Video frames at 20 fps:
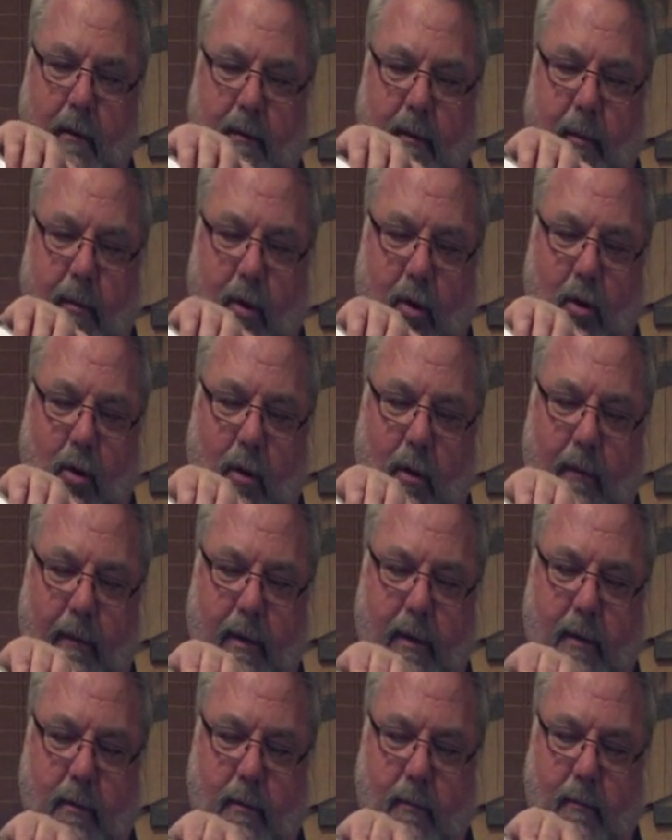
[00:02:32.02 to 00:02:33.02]
from the
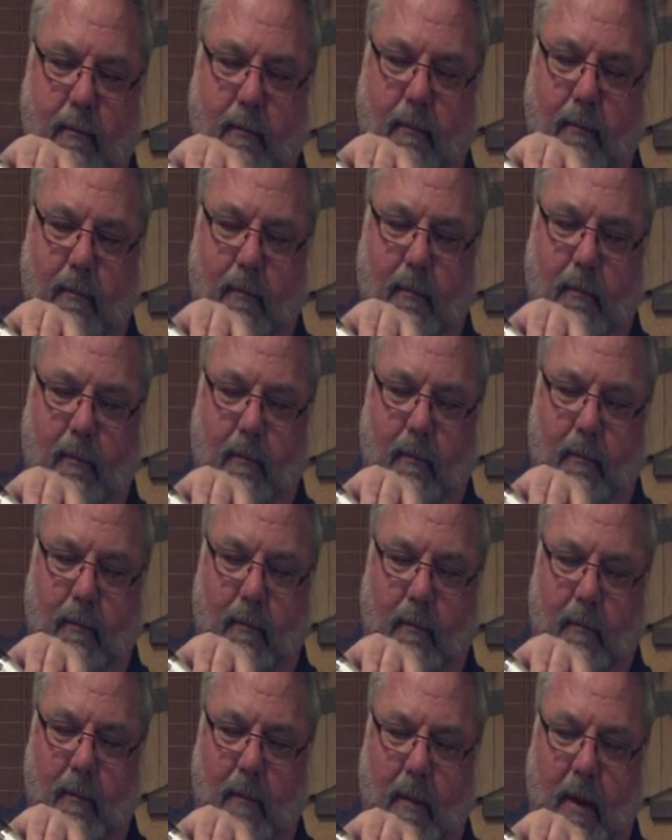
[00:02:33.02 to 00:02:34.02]
Coravin
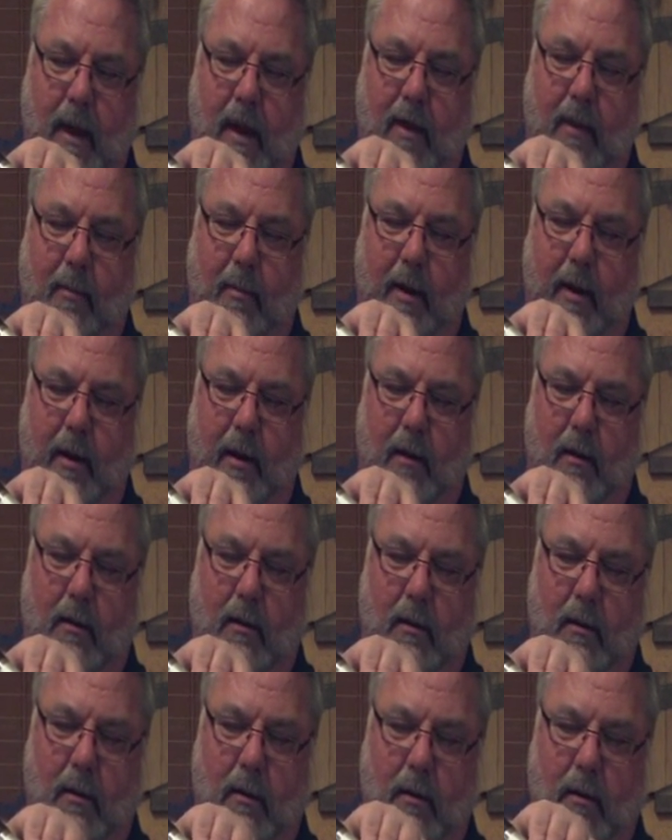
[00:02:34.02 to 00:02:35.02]
and the bottle
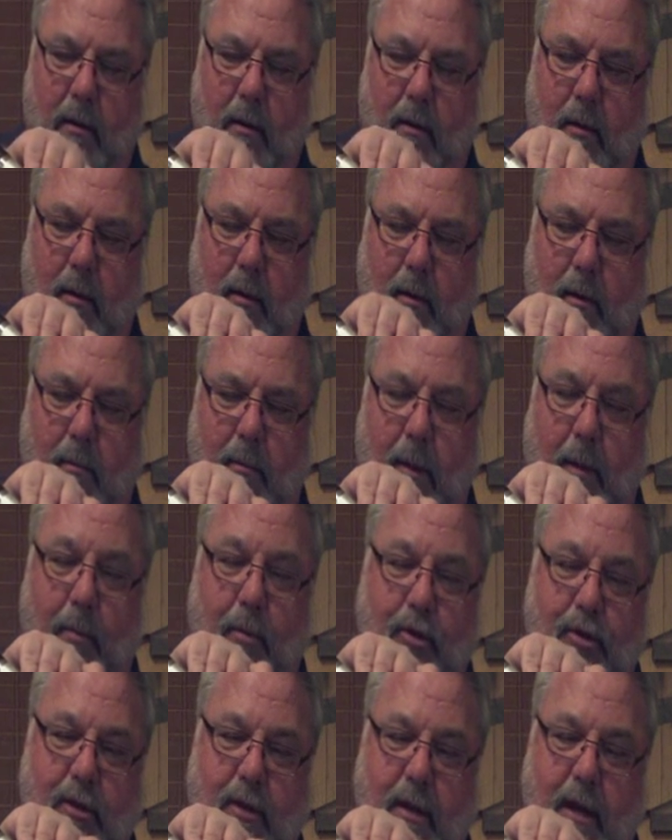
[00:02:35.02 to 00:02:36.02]
by
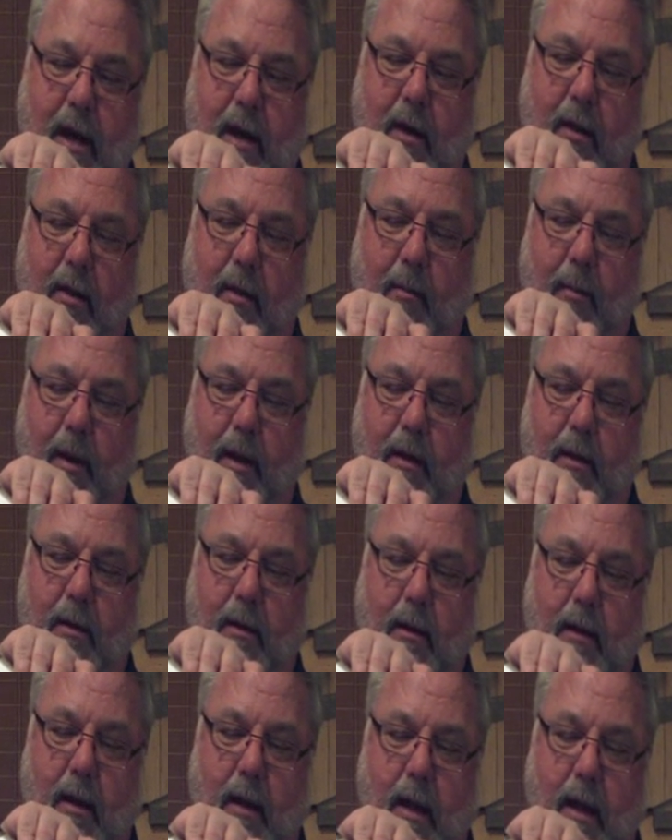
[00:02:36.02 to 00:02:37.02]
pushing down on the
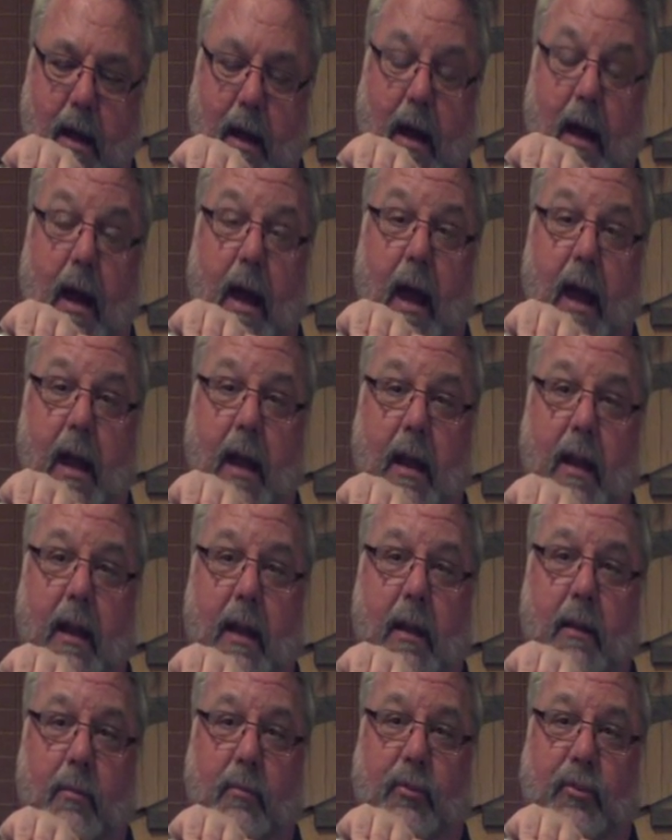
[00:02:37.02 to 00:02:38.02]
button, and it
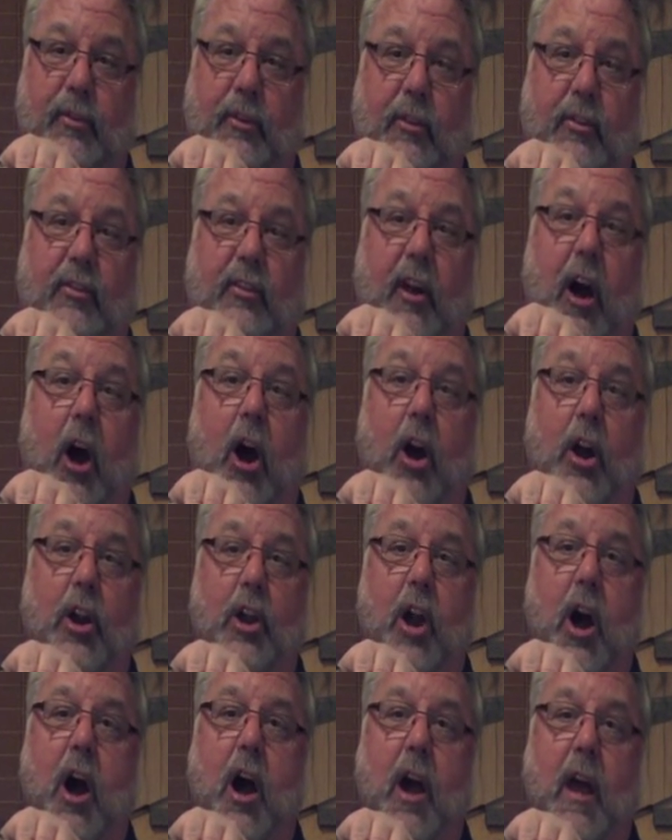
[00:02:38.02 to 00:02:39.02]
inserts
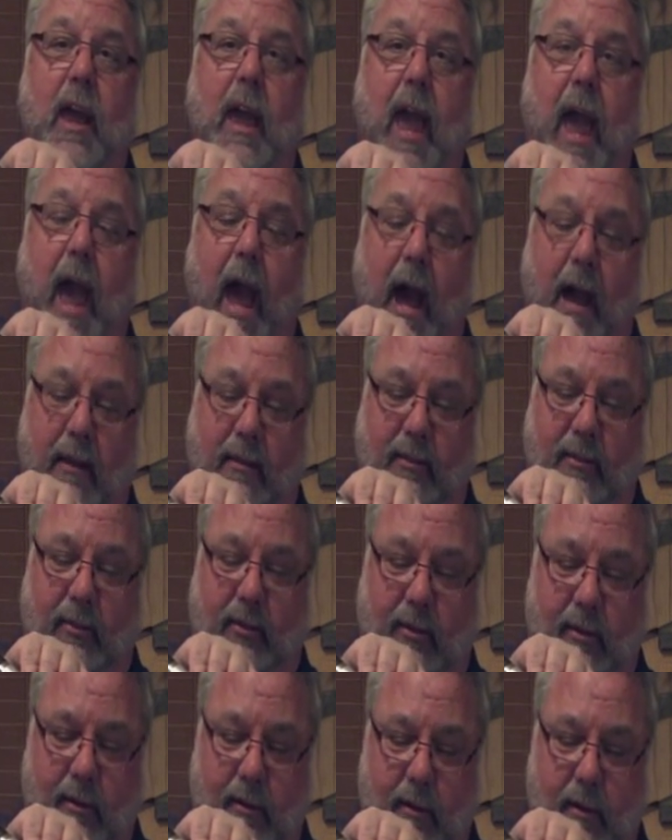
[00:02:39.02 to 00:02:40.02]
argon
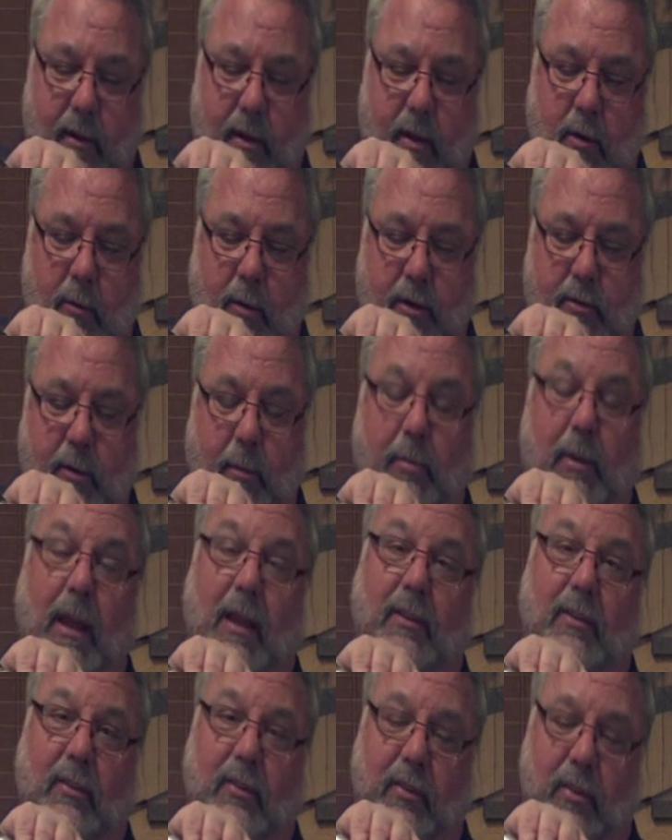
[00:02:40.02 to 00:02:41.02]
gas, which
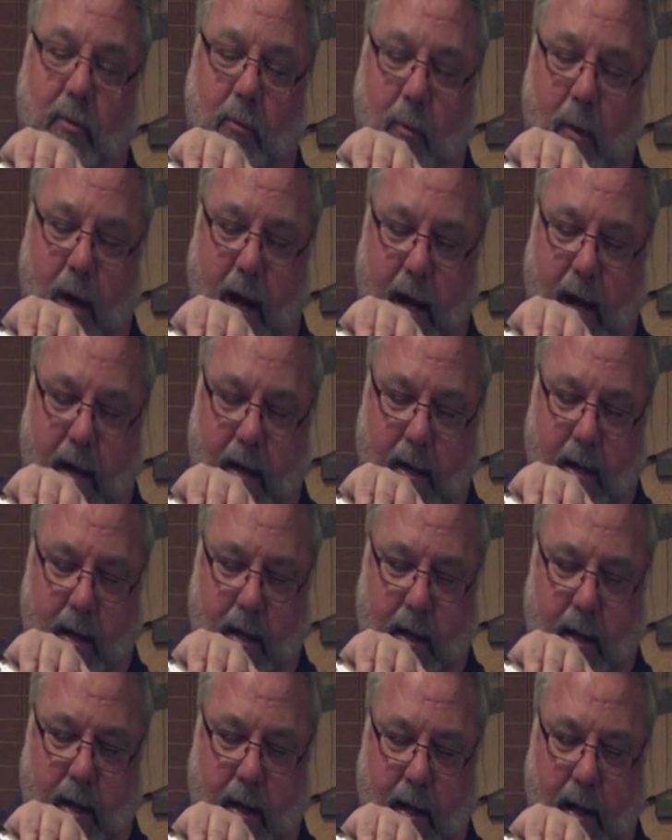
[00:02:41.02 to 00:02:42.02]
replaces the wine,
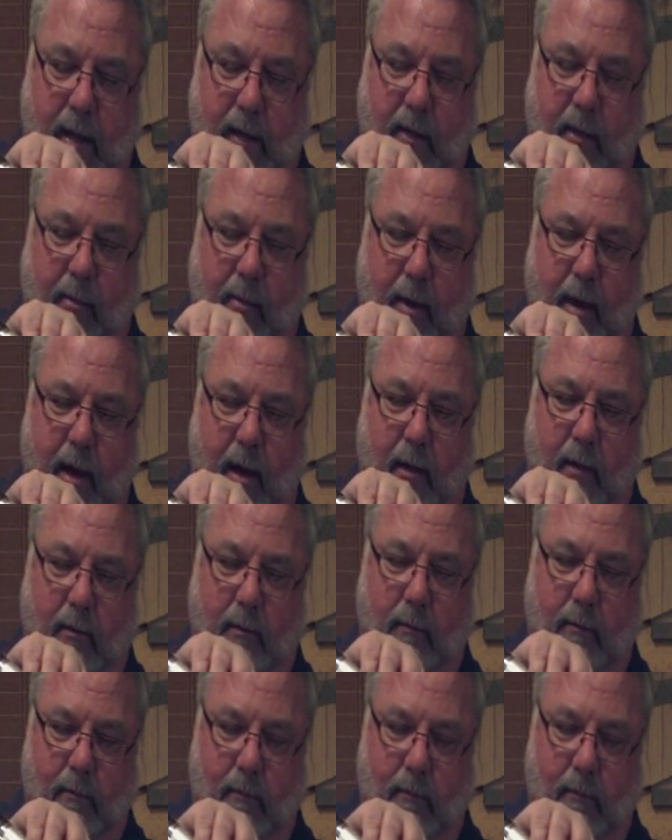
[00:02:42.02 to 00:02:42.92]
into the bottle.